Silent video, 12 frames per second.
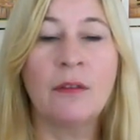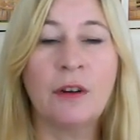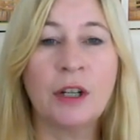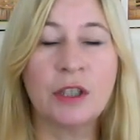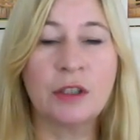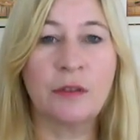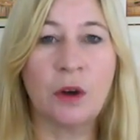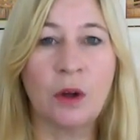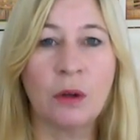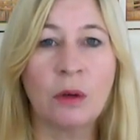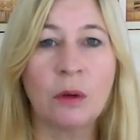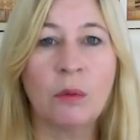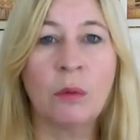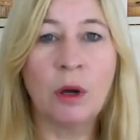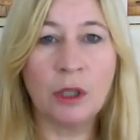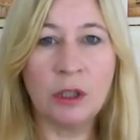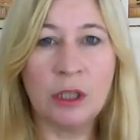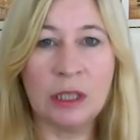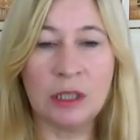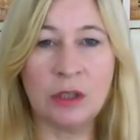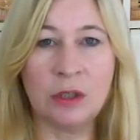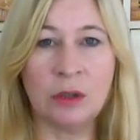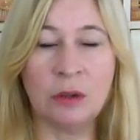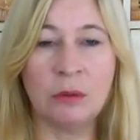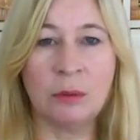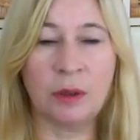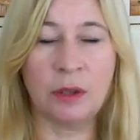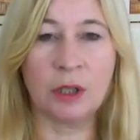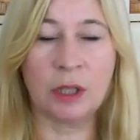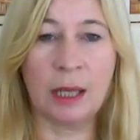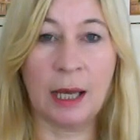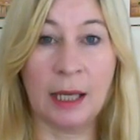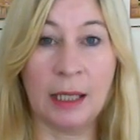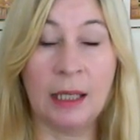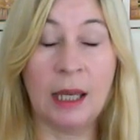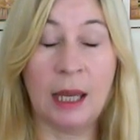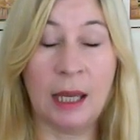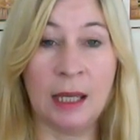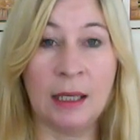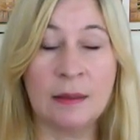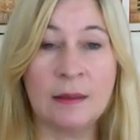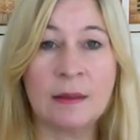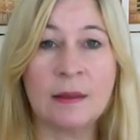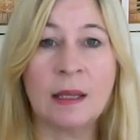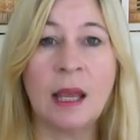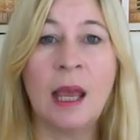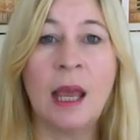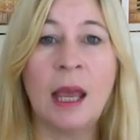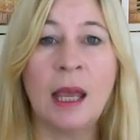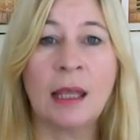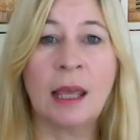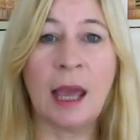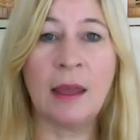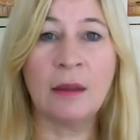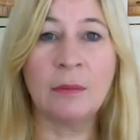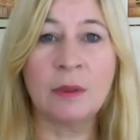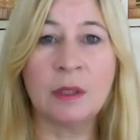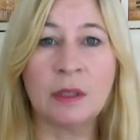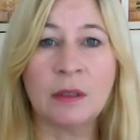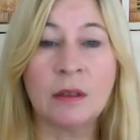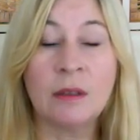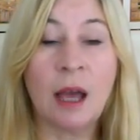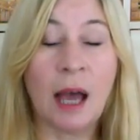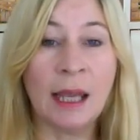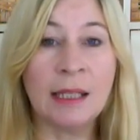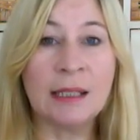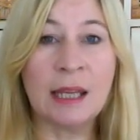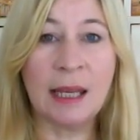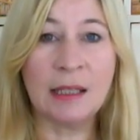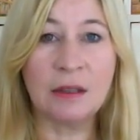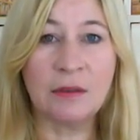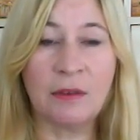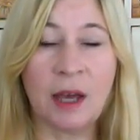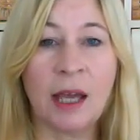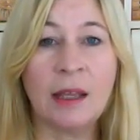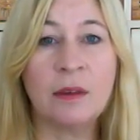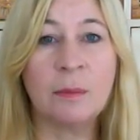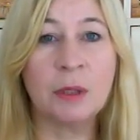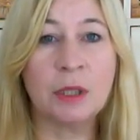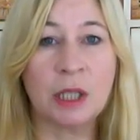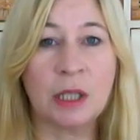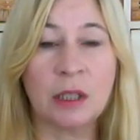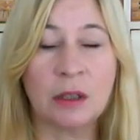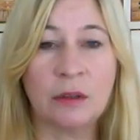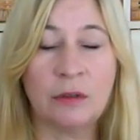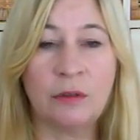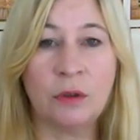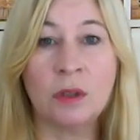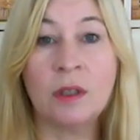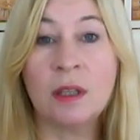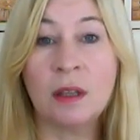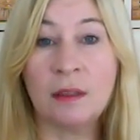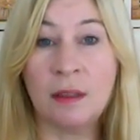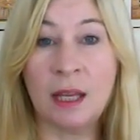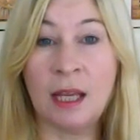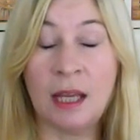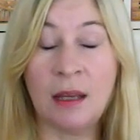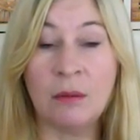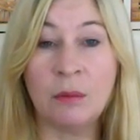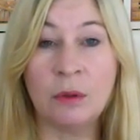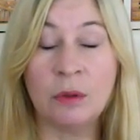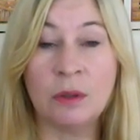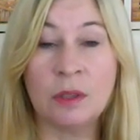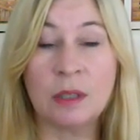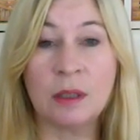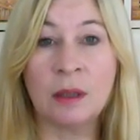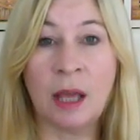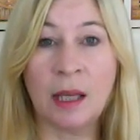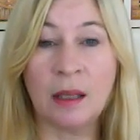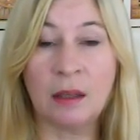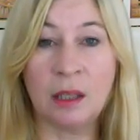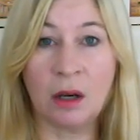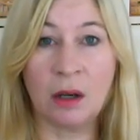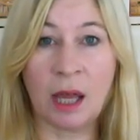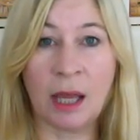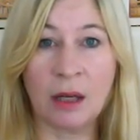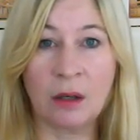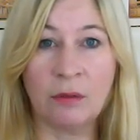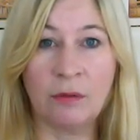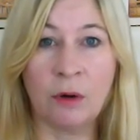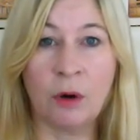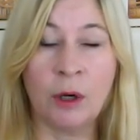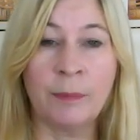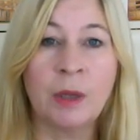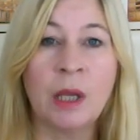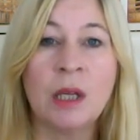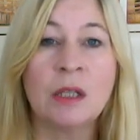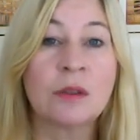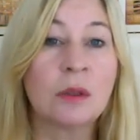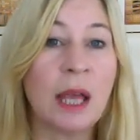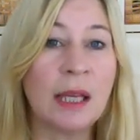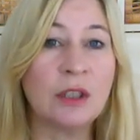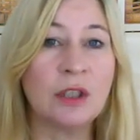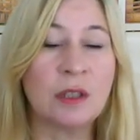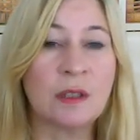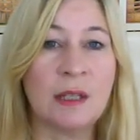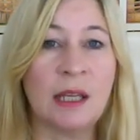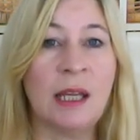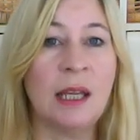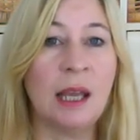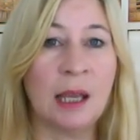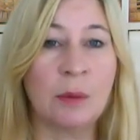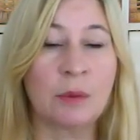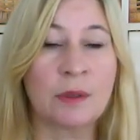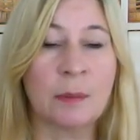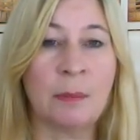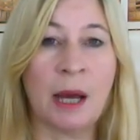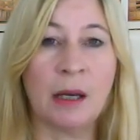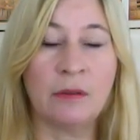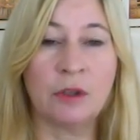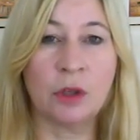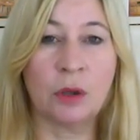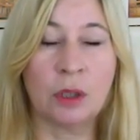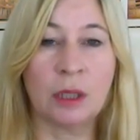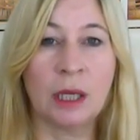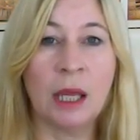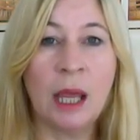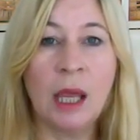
first of all, what you need to do with your client is get them to identify the particular food that they would like the Yuk Anchor for. So let's just say it was a bar of chocolate.